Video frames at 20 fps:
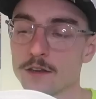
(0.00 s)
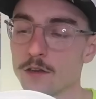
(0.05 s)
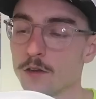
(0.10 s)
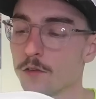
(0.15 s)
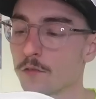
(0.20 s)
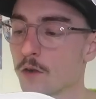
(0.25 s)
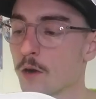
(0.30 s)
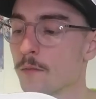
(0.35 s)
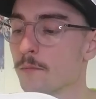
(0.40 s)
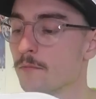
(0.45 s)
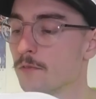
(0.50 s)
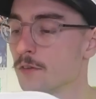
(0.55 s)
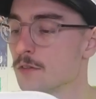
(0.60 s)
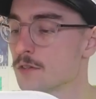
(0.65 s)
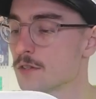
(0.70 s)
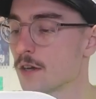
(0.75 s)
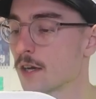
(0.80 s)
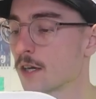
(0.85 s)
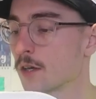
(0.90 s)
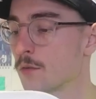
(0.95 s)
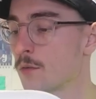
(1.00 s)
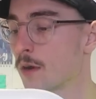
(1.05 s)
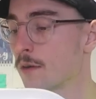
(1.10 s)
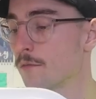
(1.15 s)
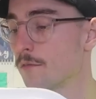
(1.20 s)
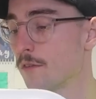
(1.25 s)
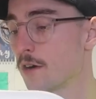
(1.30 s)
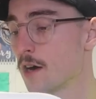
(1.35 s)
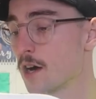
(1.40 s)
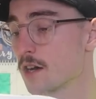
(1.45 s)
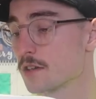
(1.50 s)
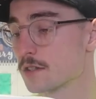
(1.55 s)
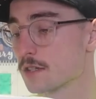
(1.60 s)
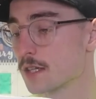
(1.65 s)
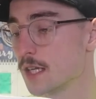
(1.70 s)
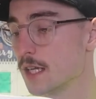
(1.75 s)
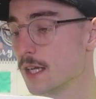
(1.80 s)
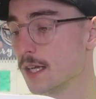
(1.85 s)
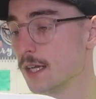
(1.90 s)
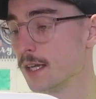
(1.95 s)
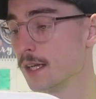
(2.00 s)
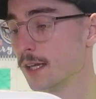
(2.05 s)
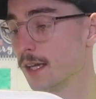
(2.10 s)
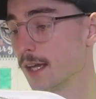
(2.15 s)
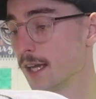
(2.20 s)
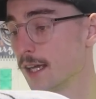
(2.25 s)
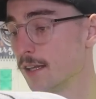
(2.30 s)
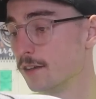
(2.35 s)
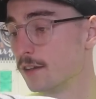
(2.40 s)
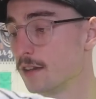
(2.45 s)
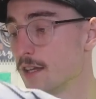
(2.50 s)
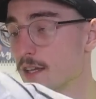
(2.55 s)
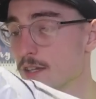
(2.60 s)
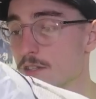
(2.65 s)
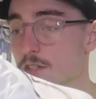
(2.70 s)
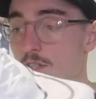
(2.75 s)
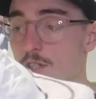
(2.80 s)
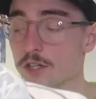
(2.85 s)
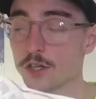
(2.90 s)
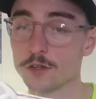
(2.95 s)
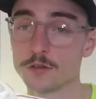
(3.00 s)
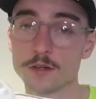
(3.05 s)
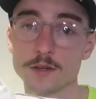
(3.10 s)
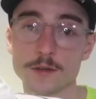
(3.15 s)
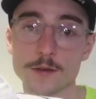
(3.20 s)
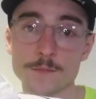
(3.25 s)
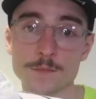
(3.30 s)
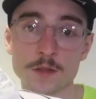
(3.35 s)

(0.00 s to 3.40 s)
a lot of confidence that I could run fast in this shoe.